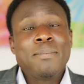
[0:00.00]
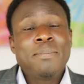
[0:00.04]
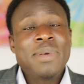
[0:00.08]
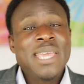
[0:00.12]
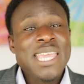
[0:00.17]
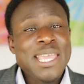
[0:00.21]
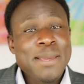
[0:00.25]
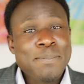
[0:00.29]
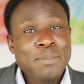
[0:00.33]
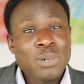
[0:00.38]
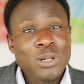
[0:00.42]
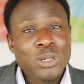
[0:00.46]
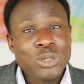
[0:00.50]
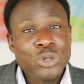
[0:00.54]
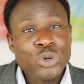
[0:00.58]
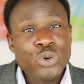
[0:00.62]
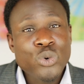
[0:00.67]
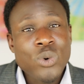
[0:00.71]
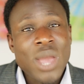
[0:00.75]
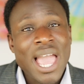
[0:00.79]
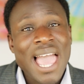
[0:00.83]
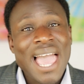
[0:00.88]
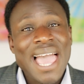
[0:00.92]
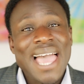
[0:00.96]
people
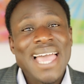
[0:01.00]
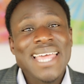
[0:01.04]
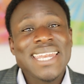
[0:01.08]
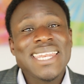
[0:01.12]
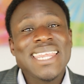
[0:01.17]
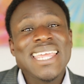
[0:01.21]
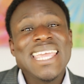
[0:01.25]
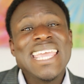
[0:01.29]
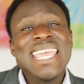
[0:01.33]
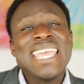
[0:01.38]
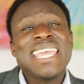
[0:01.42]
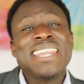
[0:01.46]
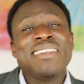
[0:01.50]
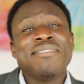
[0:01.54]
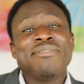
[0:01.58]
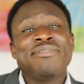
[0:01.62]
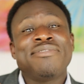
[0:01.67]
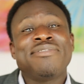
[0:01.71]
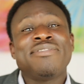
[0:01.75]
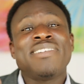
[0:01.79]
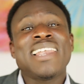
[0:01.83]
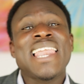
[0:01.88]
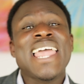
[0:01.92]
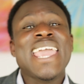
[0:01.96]
who had
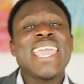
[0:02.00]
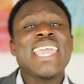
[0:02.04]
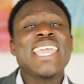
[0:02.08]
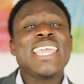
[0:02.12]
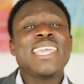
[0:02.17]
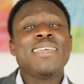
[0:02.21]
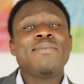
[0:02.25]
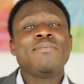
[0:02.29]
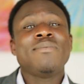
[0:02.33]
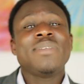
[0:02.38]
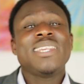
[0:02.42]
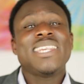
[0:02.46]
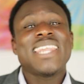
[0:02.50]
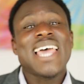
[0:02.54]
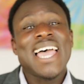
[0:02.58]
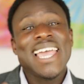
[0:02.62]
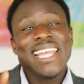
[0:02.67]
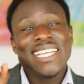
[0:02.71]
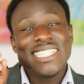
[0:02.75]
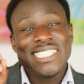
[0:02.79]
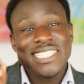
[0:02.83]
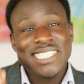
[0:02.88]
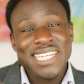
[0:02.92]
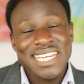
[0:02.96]
inflamed
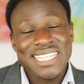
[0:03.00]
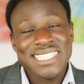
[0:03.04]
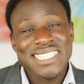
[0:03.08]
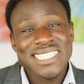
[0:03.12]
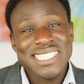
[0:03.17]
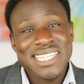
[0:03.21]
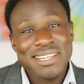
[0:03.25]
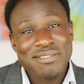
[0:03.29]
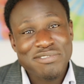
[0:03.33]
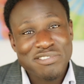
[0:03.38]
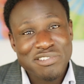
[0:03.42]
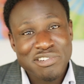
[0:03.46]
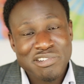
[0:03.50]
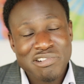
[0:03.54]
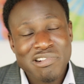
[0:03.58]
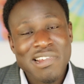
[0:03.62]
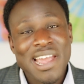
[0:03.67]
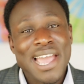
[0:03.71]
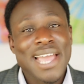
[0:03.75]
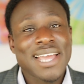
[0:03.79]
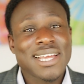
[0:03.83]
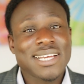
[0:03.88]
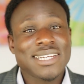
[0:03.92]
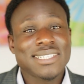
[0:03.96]
digestive
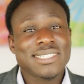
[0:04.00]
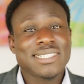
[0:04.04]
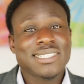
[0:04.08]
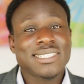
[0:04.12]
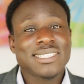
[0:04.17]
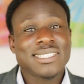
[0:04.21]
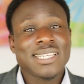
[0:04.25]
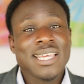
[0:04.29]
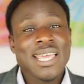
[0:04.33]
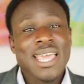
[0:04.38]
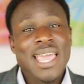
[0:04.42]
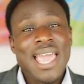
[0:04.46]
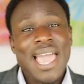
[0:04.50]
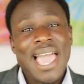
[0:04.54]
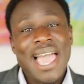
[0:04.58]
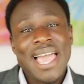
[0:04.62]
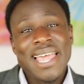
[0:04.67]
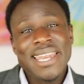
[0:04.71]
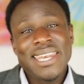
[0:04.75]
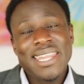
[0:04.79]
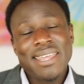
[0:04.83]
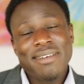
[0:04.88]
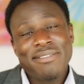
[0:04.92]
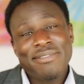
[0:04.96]
tracts.
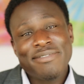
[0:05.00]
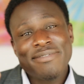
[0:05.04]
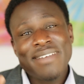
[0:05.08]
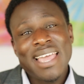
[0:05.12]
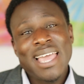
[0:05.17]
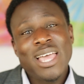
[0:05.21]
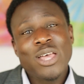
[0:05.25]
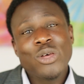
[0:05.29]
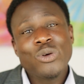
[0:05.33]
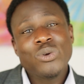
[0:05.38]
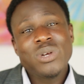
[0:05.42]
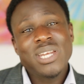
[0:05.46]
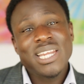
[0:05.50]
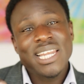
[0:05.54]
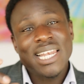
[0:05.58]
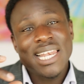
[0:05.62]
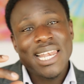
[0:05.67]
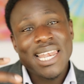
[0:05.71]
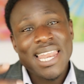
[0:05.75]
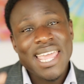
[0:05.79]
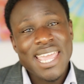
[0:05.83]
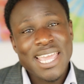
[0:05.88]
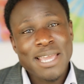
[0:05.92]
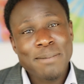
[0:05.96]
And it found a
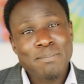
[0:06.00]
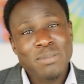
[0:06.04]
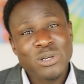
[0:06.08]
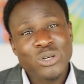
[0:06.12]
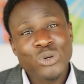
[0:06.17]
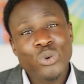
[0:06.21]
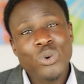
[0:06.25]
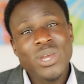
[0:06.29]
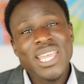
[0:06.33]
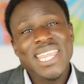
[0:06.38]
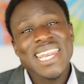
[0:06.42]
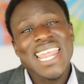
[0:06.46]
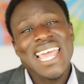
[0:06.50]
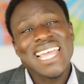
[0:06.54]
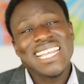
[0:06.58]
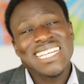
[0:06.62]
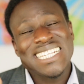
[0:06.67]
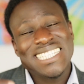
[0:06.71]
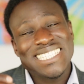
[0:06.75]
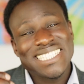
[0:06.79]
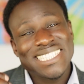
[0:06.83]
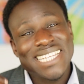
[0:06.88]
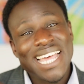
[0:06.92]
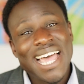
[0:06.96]
link between
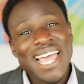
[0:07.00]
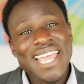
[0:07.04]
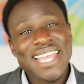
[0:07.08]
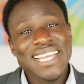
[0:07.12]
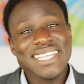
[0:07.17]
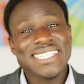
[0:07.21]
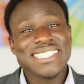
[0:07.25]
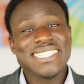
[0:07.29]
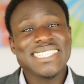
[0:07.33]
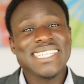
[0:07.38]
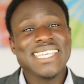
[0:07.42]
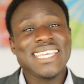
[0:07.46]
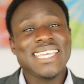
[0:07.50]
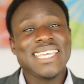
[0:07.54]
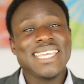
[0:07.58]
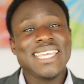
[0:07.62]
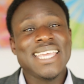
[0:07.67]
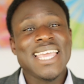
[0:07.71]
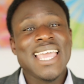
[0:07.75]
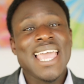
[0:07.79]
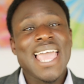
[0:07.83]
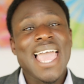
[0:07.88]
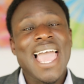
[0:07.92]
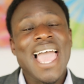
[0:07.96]

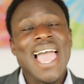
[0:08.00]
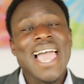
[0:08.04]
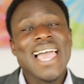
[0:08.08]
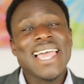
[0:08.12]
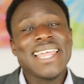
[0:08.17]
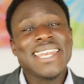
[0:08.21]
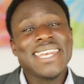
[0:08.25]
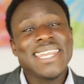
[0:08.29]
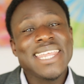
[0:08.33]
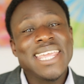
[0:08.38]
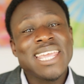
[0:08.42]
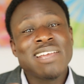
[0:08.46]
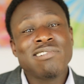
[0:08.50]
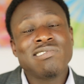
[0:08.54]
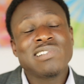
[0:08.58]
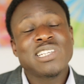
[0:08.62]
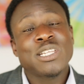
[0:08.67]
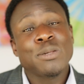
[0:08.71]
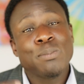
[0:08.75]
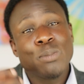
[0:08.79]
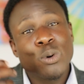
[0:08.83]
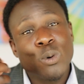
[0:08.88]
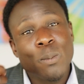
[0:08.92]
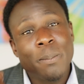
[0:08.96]
anxiety and
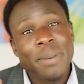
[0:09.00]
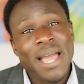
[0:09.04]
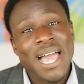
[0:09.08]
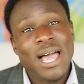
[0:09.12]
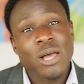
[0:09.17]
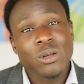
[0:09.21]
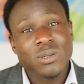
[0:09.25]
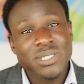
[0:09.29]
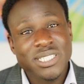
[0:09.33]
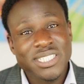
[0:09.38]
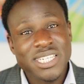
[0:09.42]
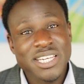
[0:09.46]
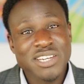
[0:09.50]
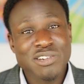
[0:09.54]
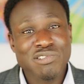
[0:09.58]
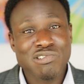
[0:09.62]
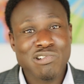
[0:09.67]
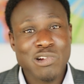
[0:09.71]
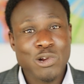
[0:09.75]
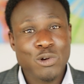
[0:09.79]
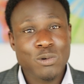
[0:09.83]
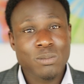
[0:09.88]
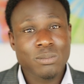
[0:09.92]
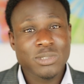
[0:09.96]
irritable bowel
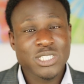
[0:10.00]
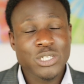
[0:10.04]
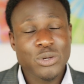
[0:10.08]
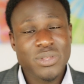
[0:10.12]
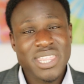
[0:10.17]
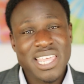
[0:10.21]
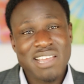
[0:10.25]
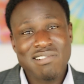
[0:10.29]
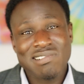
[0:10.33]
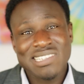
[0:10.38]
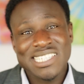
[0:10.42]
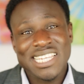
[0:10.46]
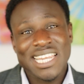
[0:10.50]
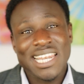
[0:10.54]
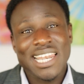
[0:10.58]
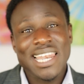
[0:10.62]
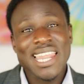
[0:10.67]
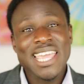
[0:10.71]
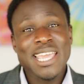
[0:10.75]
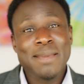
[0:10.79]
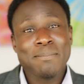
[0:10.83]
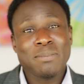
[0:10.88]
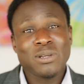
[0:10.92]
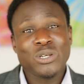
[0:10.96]
syndrome. So there is a
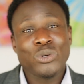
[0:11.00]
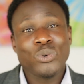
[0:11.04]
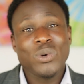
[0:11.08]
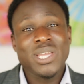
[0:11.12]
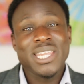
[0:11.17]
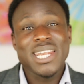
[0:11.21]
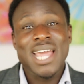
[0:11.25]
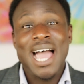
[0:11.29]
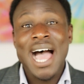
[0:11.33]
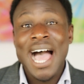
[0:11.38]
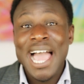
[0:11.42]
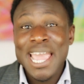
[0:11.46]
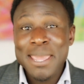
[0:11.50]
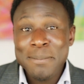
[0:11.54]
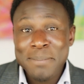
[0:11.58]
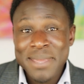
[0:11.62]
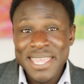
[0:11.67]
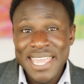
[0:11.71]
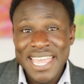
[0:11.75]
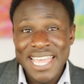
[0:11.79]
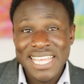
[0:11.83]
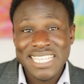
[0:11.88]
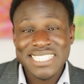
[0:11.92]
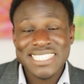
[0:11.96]
link between
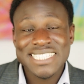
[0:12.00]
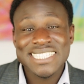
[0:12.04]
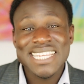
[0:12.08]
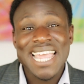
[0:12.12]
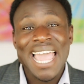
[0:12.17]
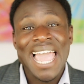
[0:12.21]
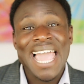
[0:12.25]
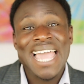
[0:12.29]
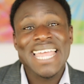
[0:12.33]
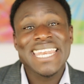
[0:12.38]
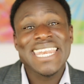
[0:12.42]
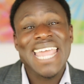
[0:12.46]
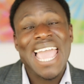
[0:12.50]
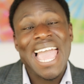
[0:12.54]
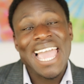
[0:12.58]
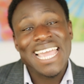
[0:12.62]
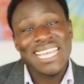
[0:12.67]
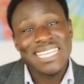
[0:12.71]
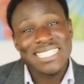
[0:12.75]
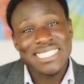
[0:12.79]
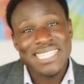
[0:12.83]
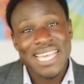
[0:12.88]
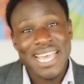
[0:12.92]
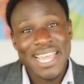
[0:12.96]
IBS and
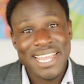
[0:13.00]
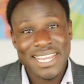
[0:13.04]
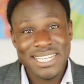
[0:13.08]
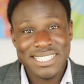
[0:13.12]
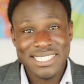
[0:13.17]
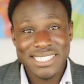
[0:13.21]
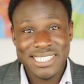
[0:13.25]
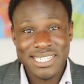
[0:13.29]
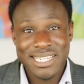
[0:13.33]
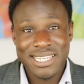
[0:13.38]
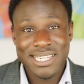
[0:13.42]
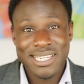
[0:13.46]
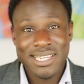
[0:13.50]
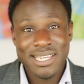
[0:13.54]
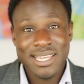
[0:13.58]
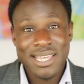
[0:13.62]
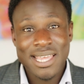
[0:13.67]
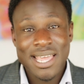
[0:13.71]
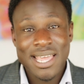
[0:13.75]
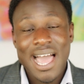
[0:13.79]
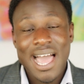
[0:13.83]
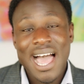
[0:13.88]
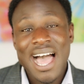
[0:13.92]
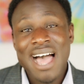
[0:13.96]
anxiety.
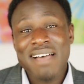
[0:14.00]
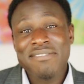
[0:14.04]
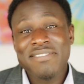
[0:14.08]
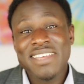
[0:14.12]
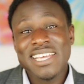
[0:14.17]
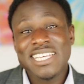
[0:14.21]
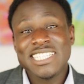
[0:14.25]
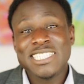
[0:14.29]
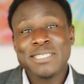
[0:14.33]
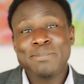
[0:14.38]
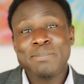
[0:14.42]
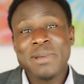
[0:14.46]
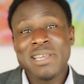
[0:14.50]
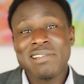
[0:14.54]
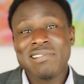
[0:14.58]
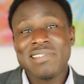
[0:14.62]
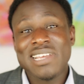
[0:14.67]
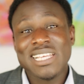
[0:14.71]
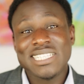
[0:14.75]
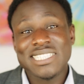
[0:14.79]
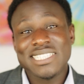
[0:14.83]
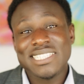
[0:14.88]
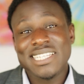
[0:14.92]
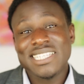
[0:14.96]
I've
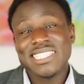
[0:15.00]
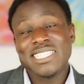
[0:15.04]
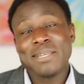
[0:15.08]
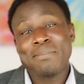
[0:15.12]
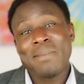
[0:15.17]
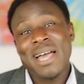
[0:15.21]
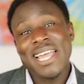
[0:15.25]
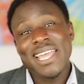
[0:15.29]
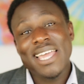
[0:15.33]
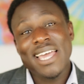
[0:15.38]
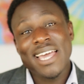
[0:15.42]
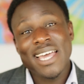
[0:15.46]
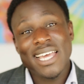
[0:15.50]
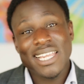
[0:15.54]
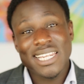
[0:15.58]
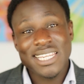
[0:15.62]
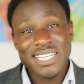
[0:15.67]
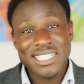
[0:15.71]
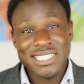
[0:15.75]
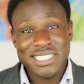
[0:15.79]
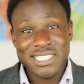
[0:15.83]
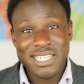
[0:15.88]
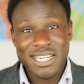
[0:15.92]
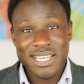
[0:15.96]
experienced this in my
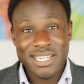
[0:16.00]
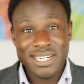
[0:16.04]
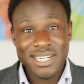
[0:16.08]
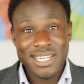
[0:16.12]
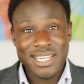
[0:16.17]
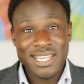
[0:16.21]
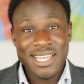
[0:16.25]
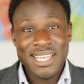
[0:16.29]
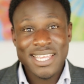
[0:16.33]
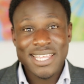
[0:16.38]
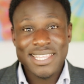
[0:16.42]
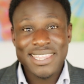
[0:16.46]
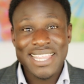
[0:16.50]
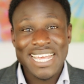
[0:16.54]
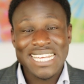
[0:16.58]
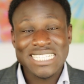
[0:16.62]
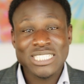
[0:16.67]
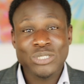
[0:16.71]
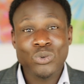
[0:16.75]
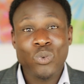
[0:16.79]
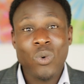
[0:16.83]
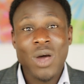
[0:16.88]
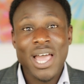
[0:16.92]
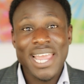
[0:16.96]
early journey.
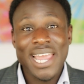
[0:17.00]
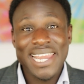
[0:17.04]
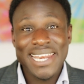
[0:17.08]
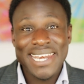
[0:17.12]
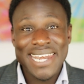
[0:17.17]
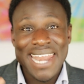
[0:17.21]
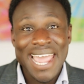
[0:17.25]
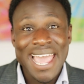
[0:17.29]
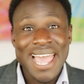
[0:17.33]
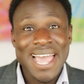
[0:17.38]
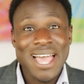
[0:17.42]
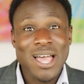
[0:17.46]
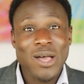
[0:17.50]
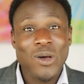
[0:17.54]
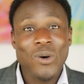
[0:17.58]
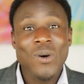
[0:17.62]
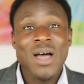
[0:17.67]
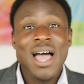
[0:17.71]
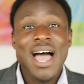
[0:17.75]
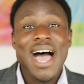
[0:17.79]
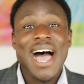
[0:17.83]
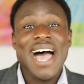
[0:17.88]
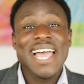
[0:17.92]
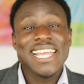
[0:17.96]
That's why
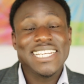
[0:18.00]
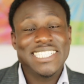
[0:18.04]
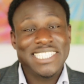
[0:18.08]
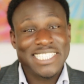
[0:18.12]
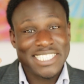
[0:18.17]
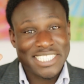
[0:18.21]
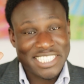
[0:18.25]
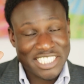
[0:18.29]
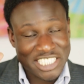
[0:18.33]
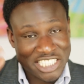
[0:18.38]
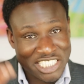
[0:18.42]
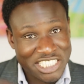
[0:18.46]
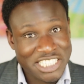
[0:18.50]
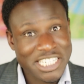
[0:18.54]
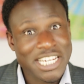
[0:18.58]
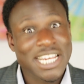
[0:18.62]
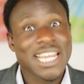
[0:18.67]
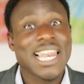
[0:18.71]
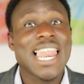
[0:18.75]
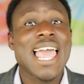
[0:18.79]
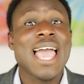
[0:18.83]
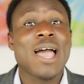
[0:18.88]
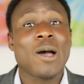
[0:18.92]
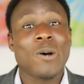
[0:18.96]
now I just
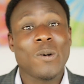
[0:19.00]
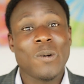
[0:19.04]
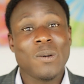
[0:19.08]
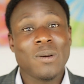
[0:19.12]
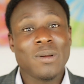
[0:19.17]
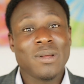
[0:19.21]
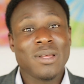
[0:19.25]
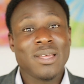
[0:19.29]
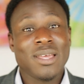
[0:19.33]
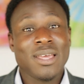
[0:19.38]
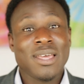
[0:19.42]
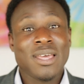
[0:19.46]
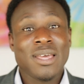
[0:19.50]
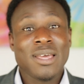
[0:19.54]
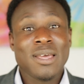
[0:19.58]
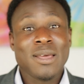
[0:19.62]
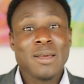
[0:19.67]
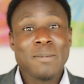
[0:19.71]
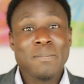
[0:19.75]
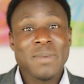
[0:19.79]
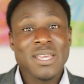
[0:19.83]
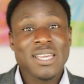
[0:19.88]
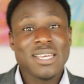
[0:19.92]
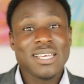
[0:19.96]
chill out
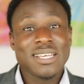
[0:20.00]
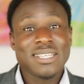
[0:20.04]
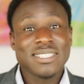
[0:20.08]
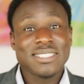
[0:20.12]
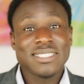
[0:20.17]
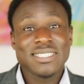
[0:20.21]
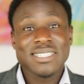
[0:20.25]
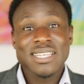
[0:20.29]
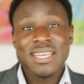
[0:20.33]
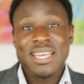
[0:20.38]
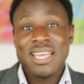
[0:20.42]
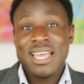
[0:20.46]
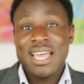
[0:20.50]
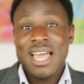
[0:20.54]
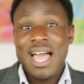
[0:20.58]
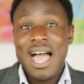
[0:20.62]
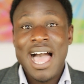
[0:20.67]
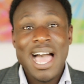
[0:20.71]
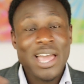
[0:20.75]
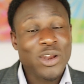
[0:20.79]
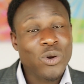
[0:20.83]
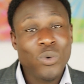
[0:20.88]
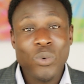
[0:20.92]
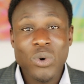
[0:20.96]
because
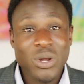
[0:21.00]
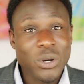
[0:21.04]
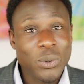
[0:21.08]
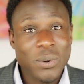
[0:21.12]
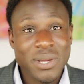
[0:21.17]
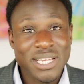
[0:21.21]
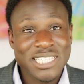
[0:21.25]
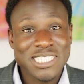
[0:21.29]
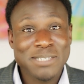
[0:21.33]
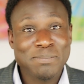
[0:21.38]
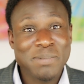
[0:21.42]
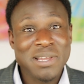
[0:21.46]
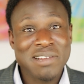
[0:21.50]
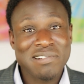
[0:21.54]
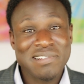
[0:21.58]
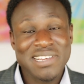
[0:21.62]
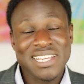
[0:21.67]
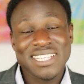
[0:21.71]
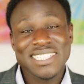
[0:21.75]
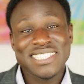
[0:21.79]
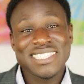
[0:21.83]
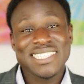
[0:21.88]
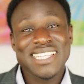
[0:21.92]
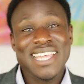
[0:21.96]
I don't want to
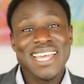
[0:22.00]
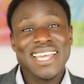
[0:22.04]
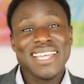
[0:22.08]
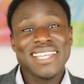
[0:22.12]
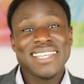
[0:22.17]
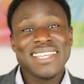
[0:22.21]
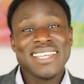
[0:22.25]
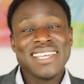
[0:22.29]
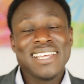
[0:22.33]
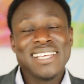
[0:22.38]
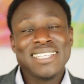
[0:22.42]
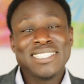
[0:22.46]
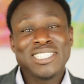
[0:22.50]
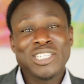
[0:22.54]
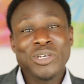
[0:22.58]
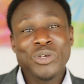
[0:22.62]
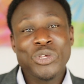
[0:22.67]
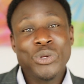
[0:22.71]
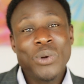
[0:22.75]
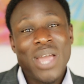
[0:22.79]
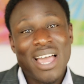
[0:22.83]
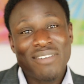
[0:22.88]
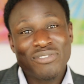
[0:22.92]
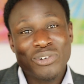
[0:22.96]
experience that. So
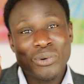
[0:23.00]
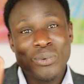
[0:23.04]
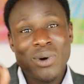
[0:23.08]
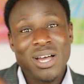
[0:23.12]
you have